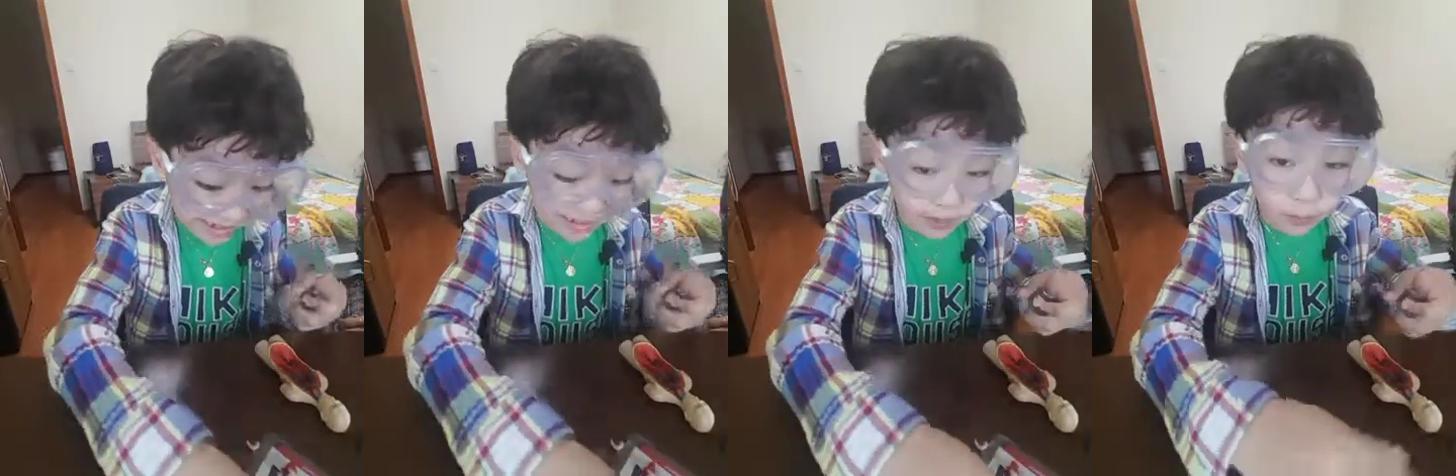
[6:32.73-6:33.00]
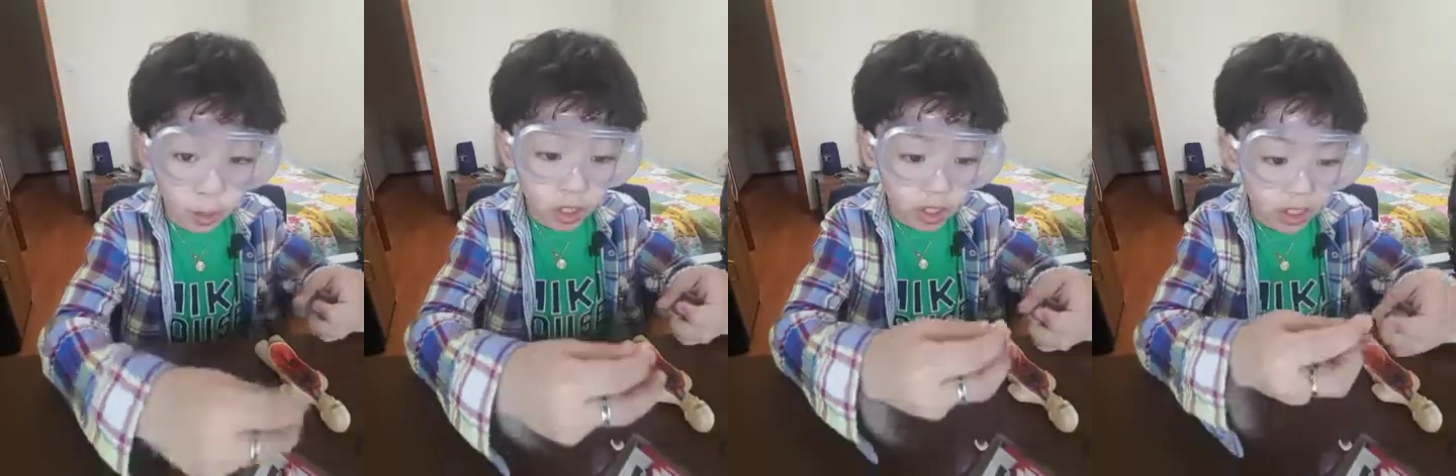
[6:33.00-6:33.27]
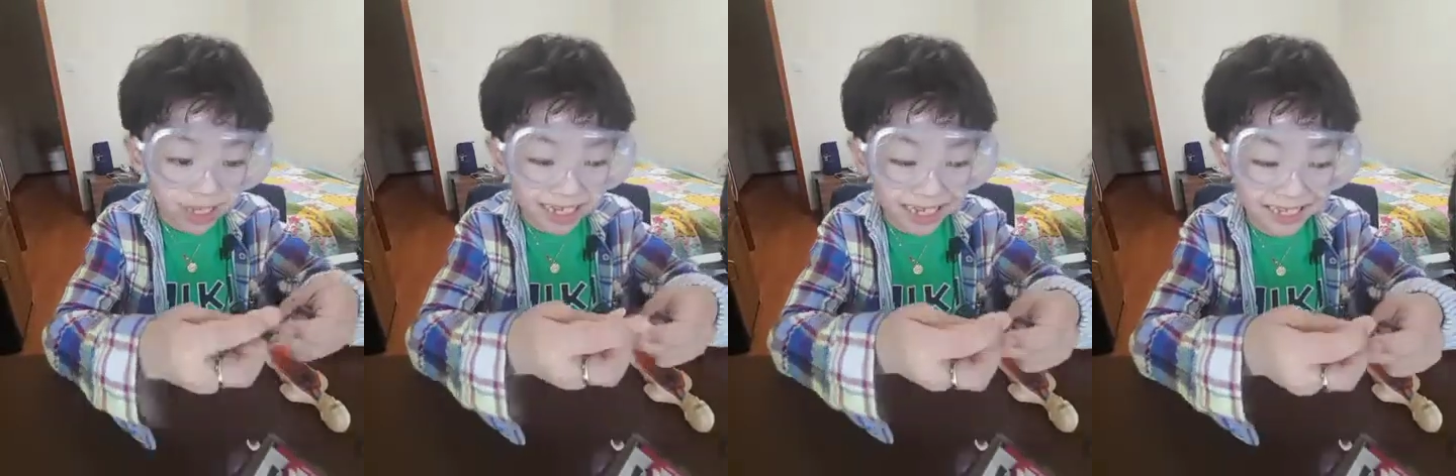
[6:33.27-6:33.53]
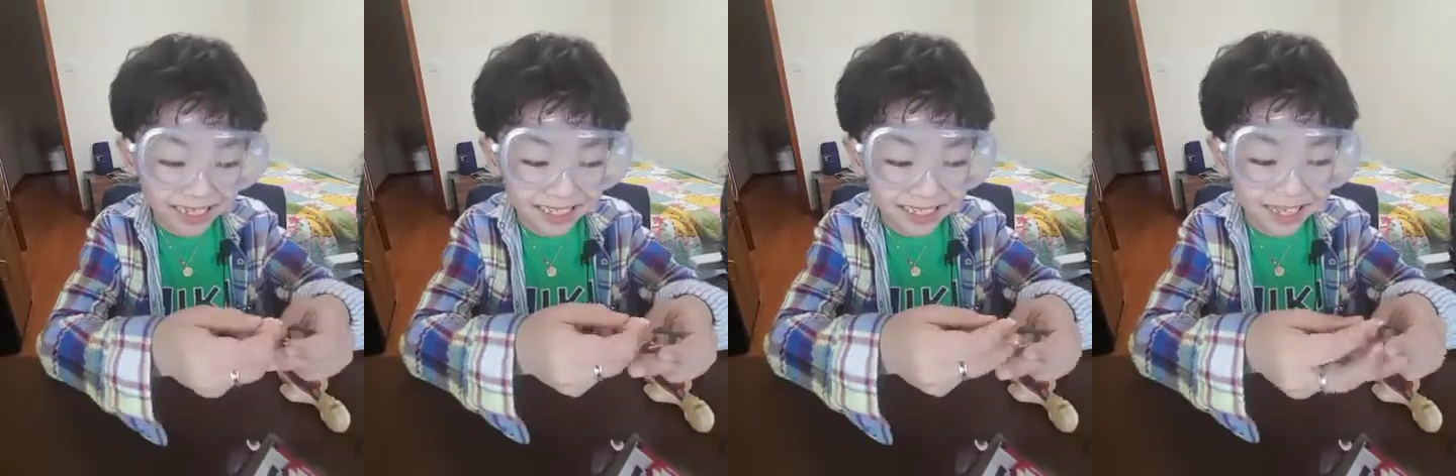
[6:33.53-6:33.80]
the small
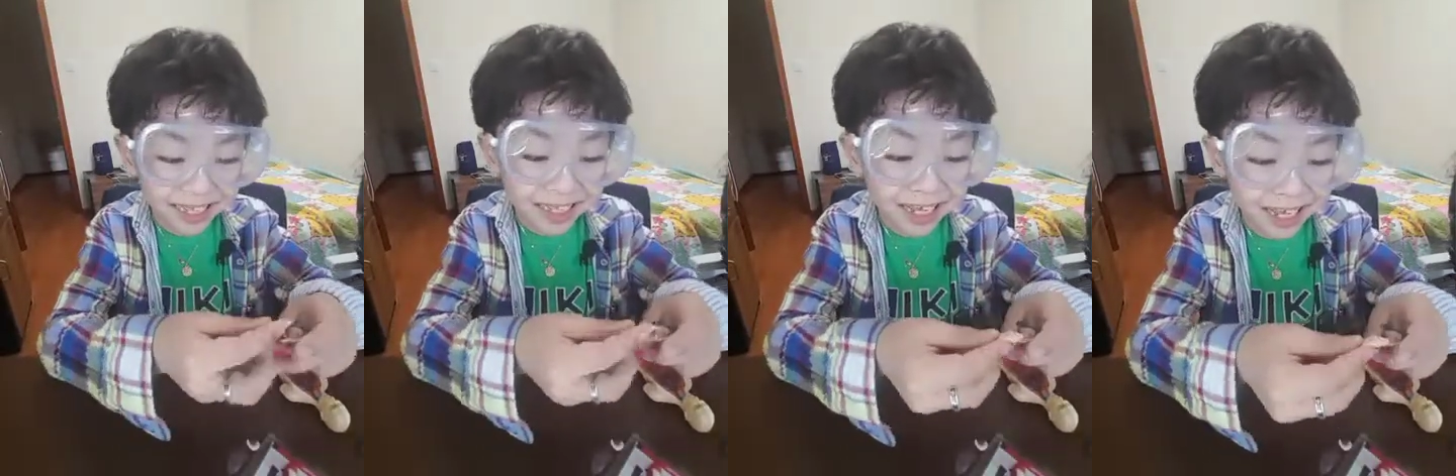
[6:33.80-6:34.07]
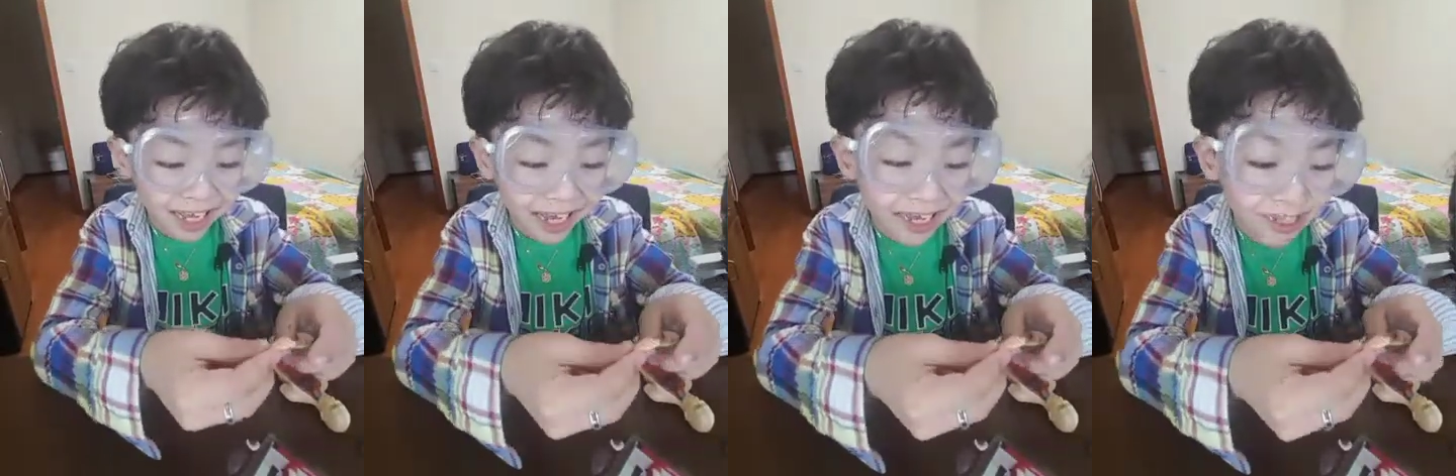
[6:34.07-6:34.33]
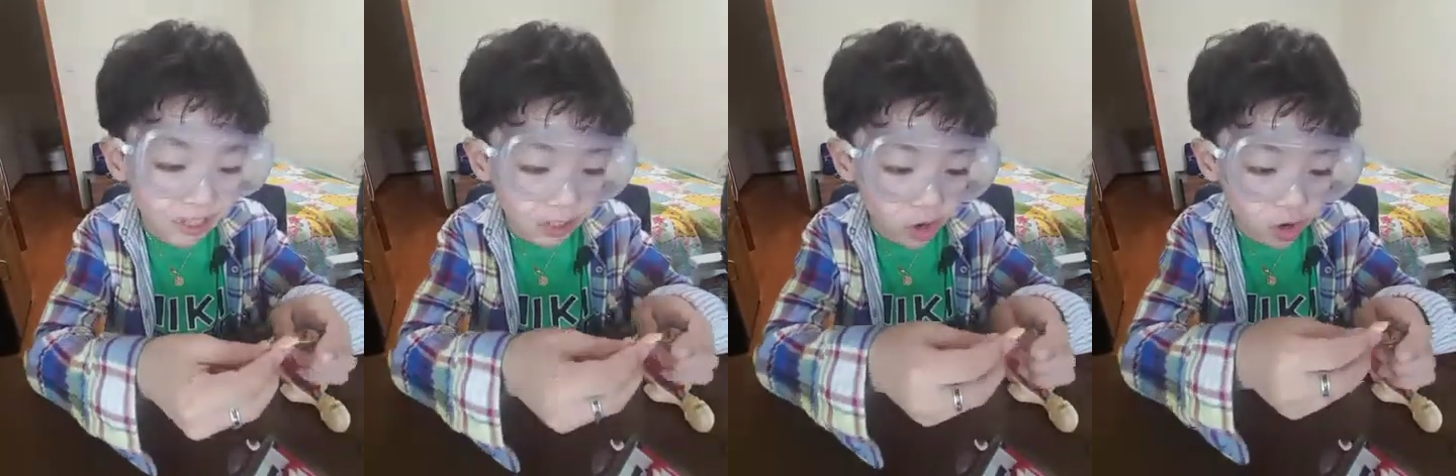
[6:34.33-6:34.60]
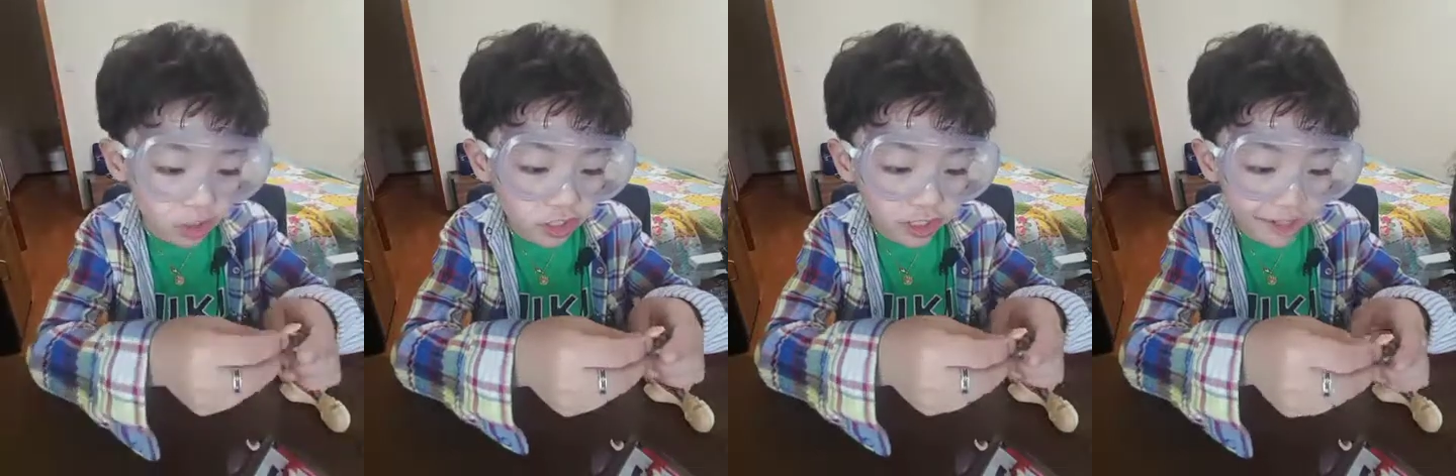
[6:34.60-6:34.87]
intestine and the
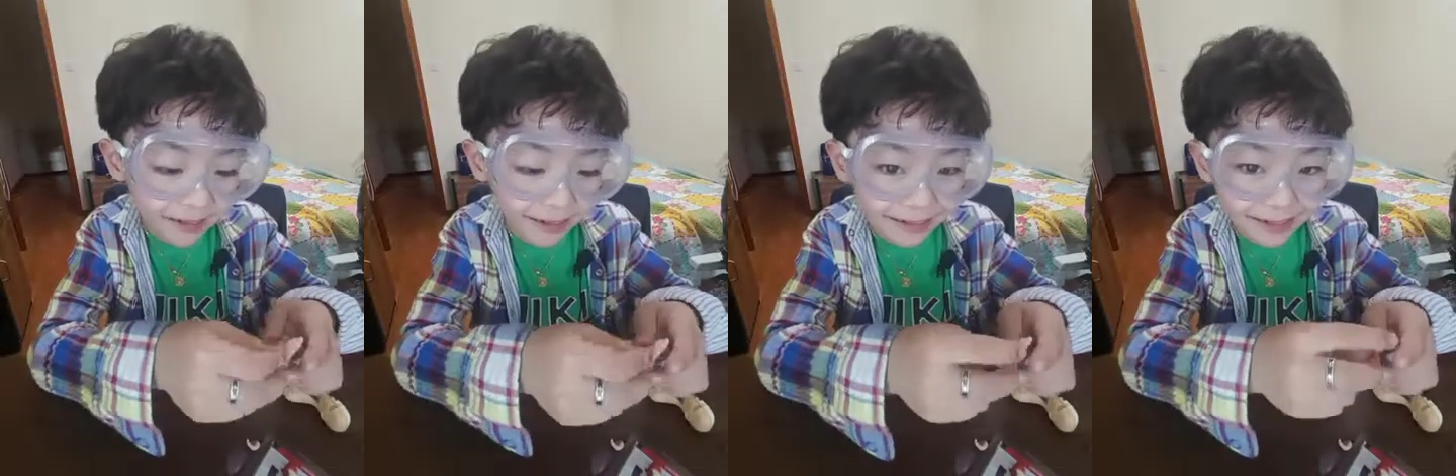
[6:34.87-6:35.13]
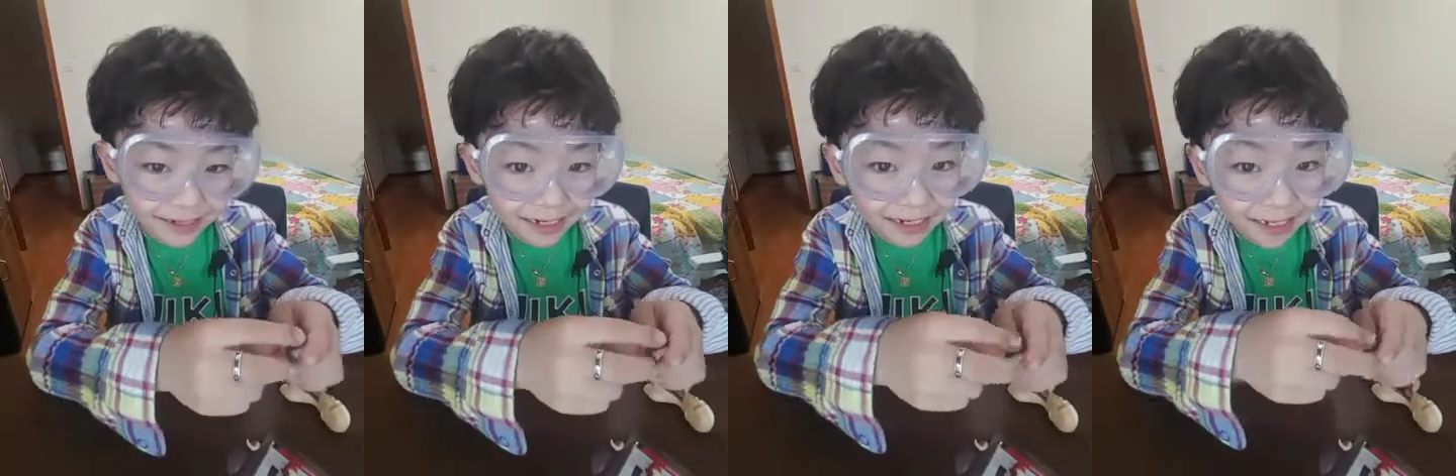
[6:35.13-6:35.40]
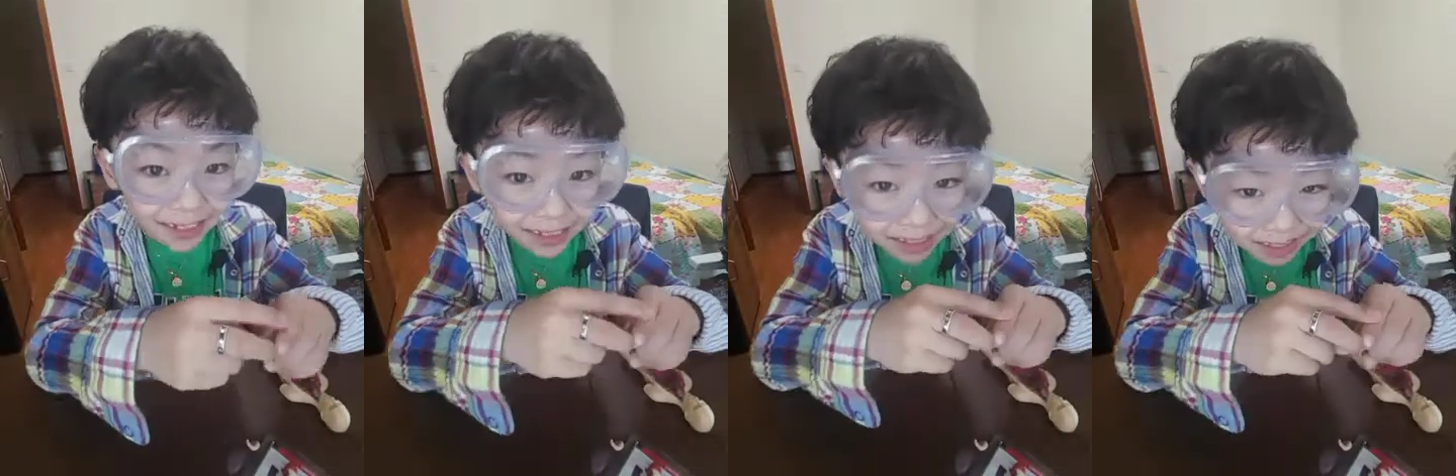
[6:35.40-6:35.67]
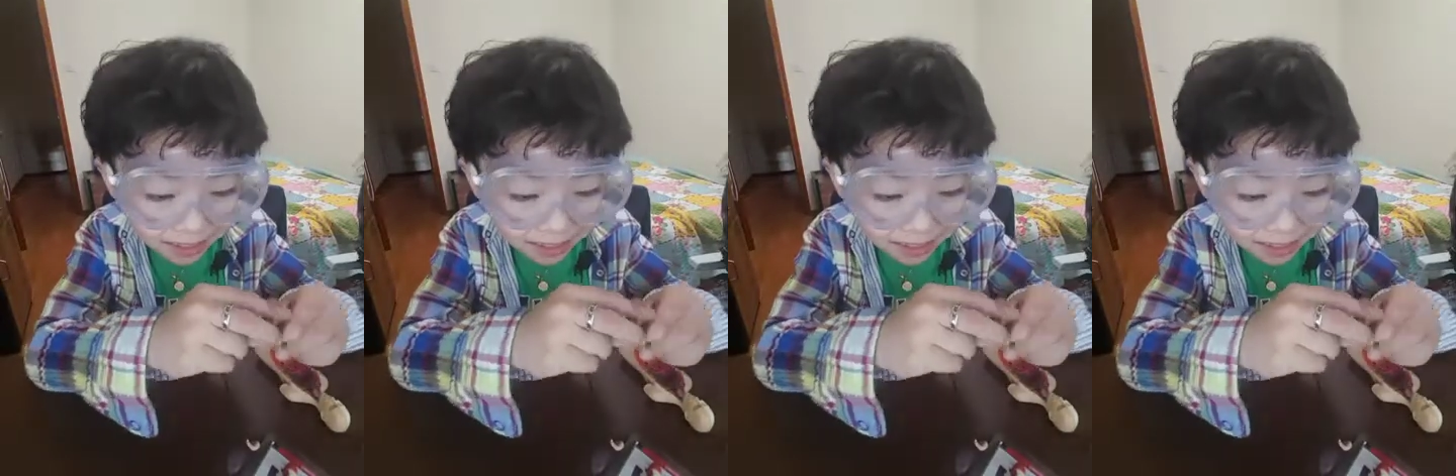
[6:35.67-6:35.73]
large intestine